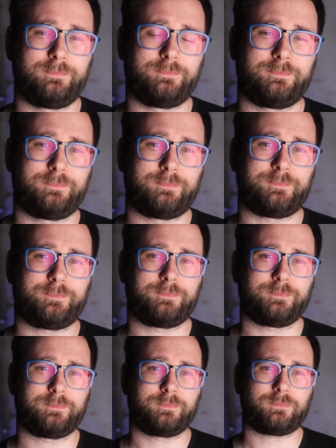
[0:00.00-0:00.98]
With my
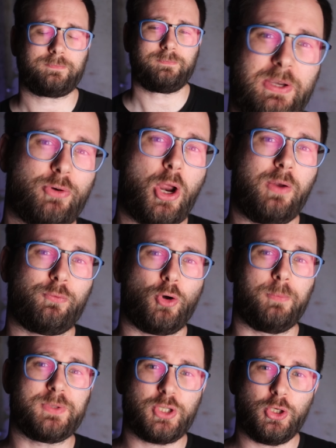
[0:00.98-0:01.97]
family soon to be growing
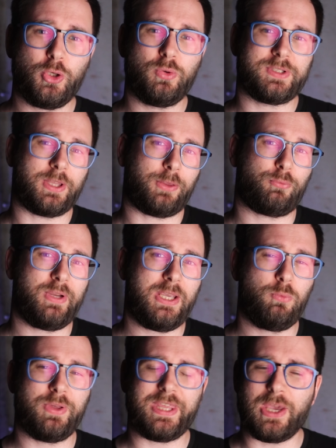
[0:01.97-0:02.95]
from 2 to
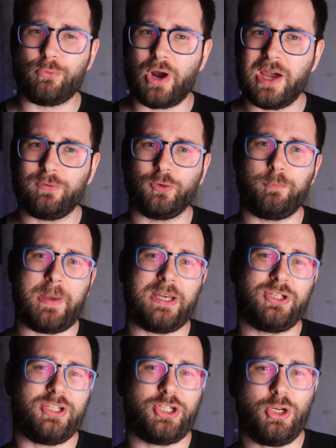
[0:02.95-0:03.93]
3 with the arrival of
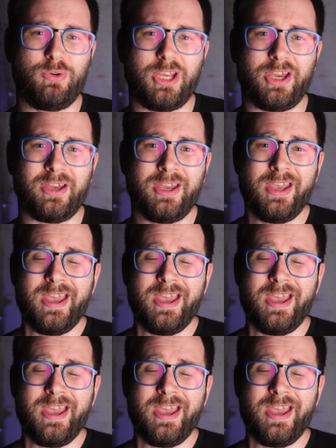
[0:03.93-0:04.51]
Benji Jr.,